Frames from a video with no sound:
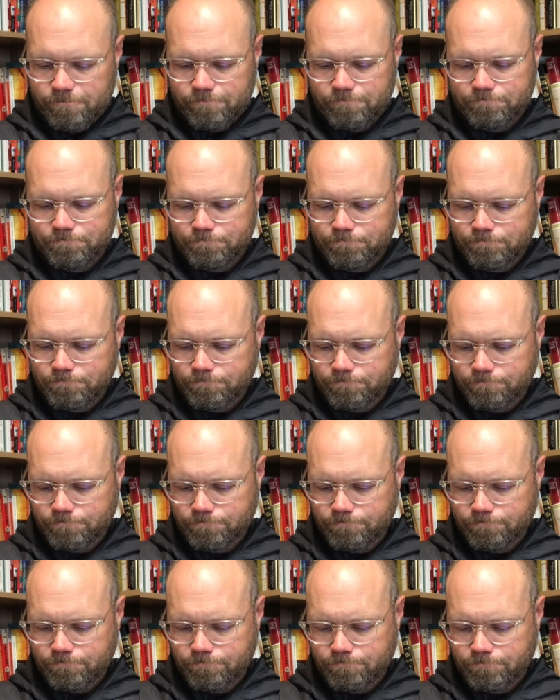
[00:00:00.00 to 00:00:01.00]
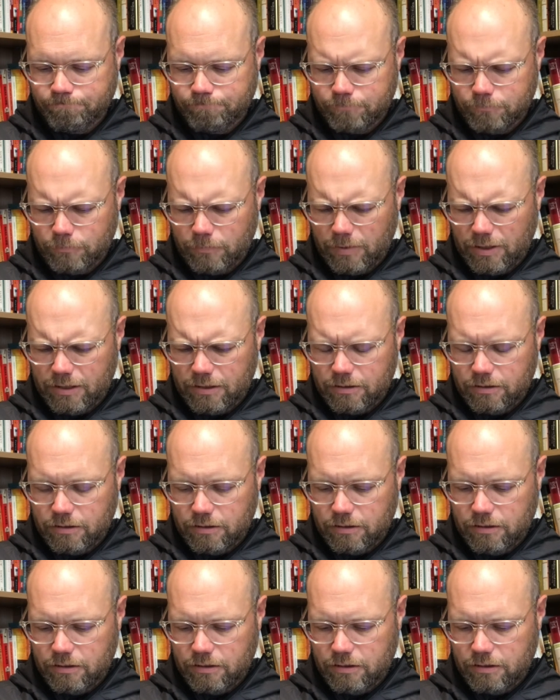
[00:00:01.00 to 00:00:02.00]

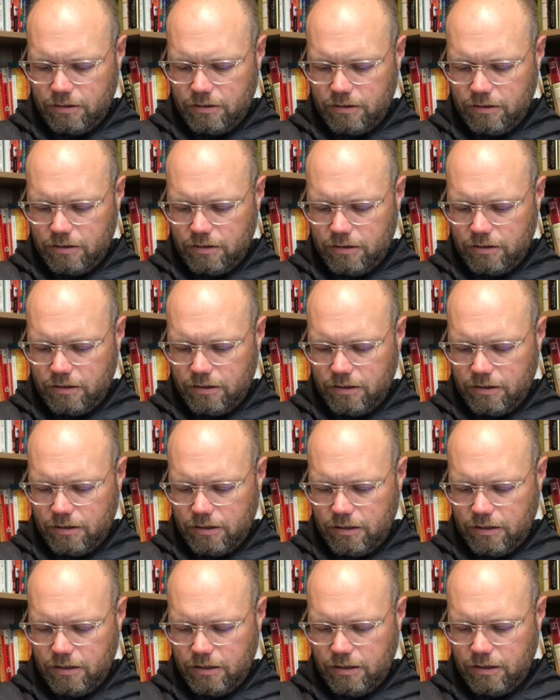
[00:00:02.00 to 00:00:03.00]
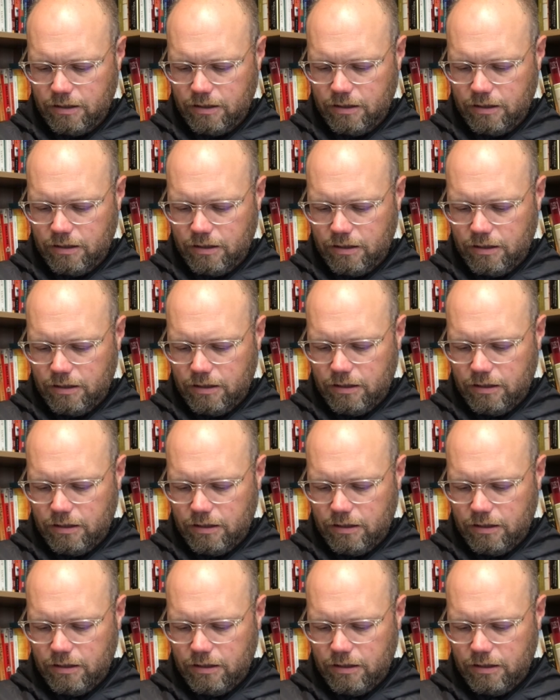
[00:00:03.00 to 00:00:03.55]
Nobody speaks.